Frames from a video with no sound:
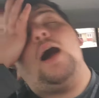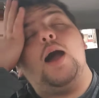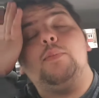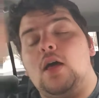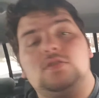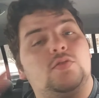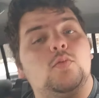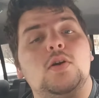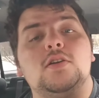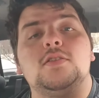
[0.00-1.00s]
I'm lost for
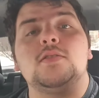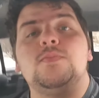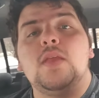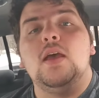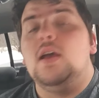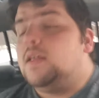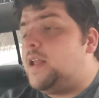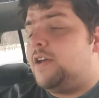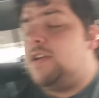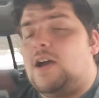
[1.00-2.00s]
words.
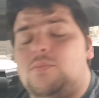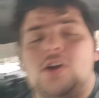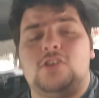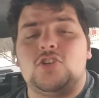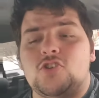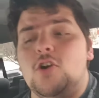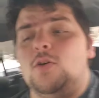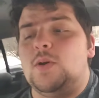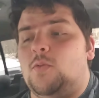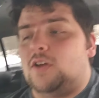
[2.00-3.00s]
Now you have Marcus
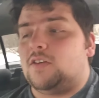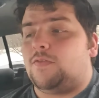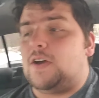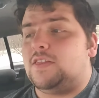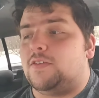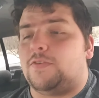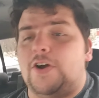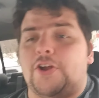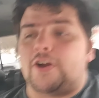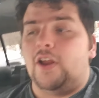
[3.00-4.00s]
Stroman wanting to fight the
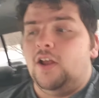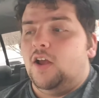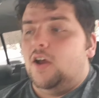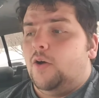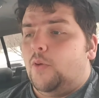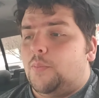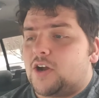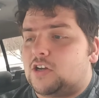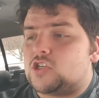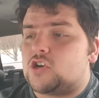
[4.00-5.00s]
fucker. Well,
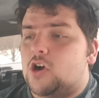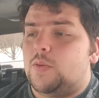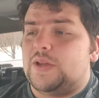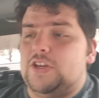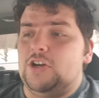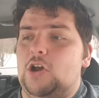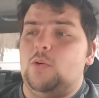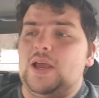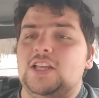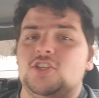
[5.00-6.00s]
Marcus Stroman, you're
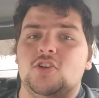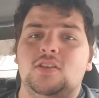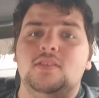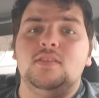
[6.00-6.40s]
no angel.